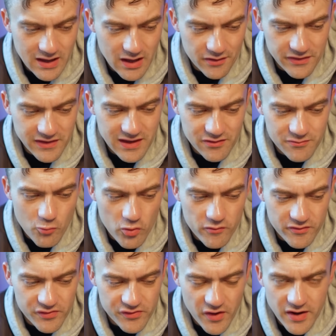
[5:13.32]
I think it's more of
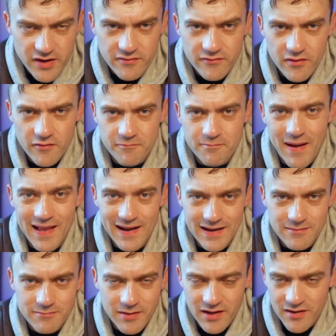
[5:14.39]
a sign of, of
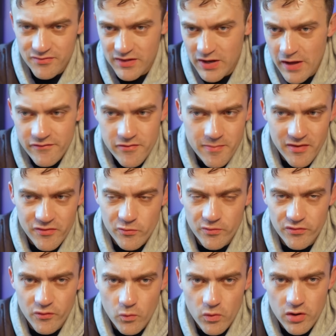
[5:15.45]
battling, because they don't have the best
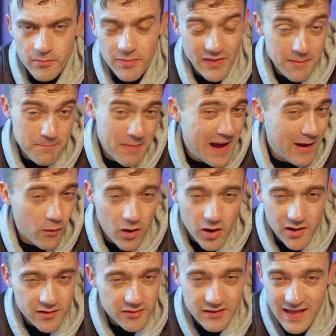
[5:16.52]
squad in the world, but they battle
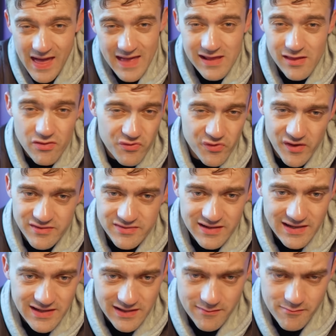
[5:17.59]
harder than any other side in the
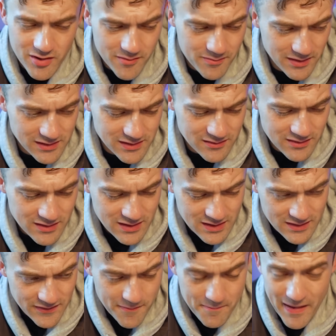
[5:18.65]
league, in my opinion.
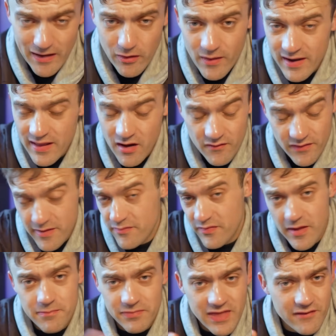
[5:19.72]
They battle, they,
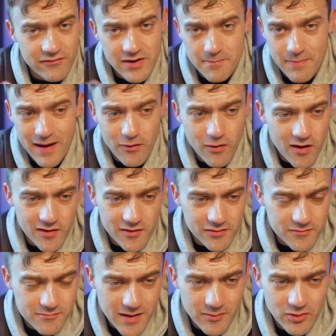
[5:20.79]
they definitely battle harder
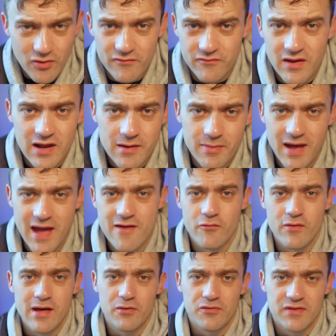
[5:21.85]
than maybe not Villa, but
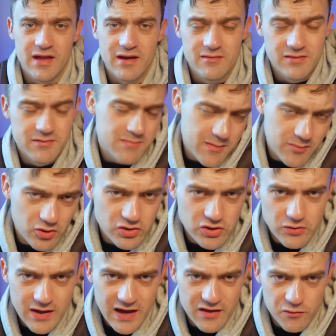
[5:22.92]
everyone else in that, maybe not
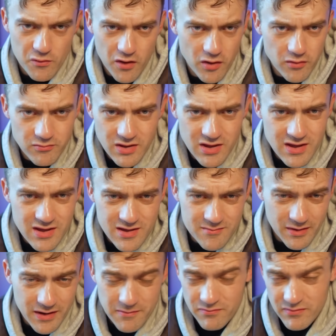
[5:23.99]
Newcastle at home.
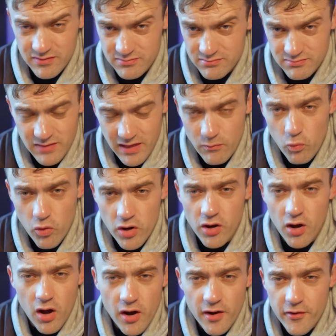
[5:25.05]
But they, they work
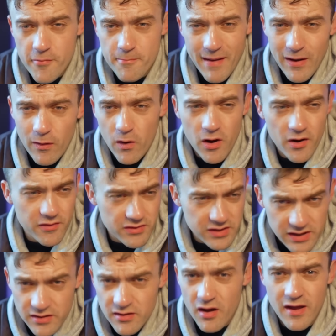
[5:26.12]
harder and battle harder than
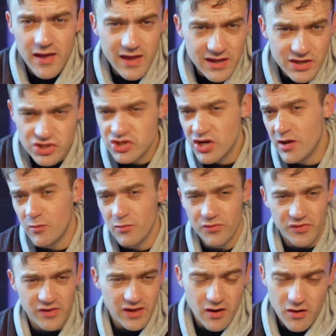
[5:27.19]
United,
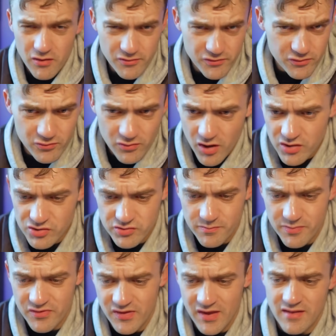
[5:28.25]
Chelsea, Arsenal, one hundred
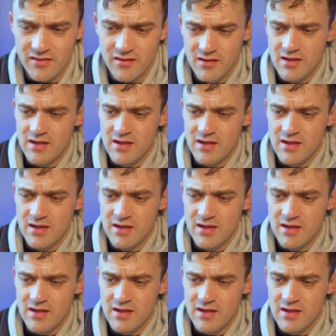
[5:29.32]
percent.